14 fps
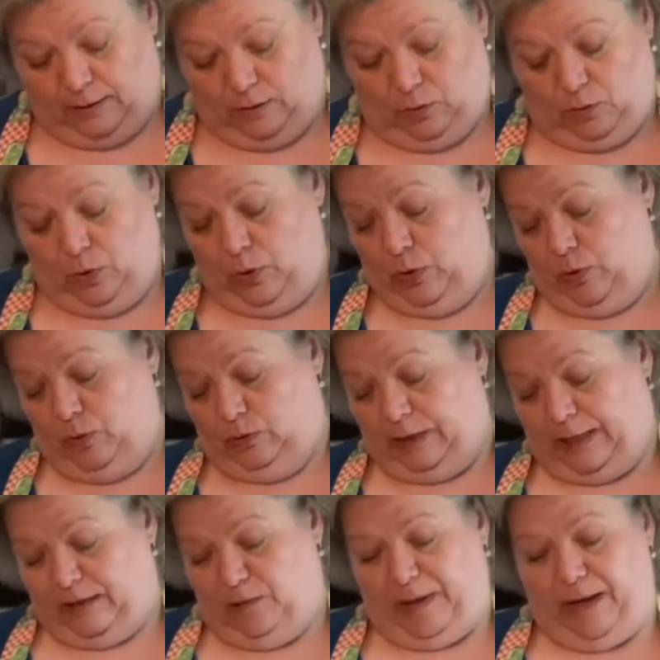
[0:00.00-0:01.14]
woohoo,
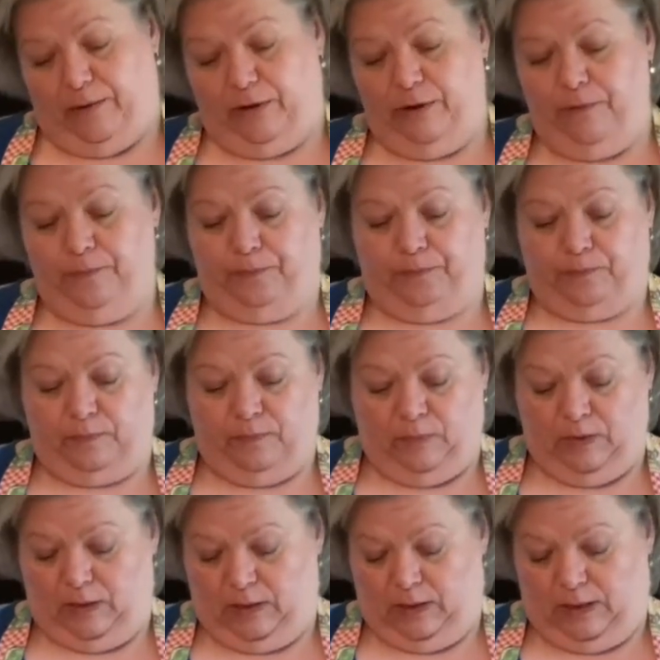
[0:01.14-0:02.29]
lots of powder,
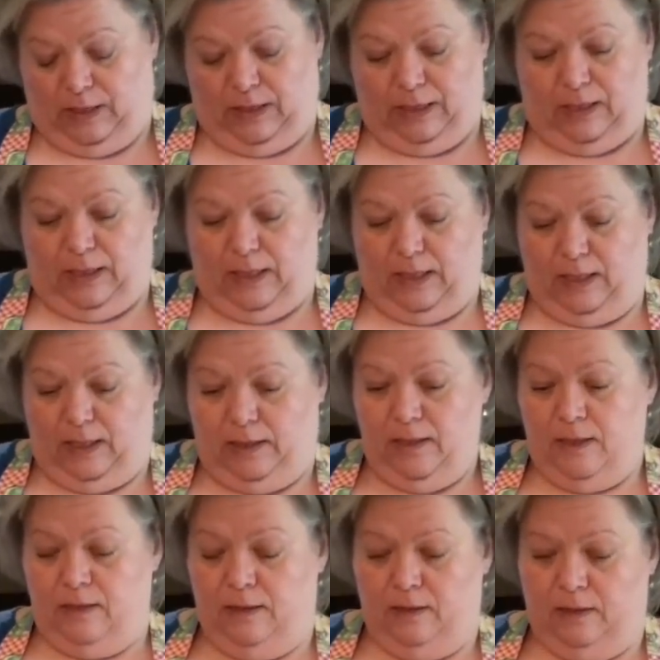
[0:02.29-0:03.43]
in
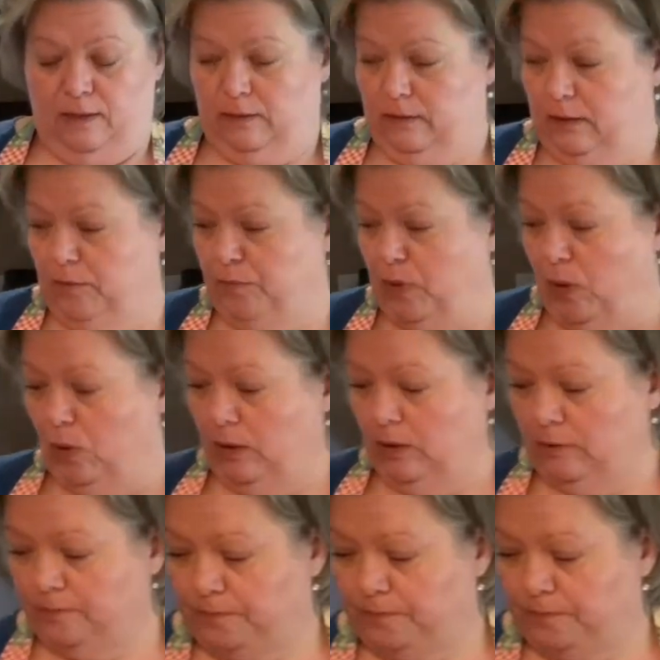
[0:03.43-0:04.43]
the bowl.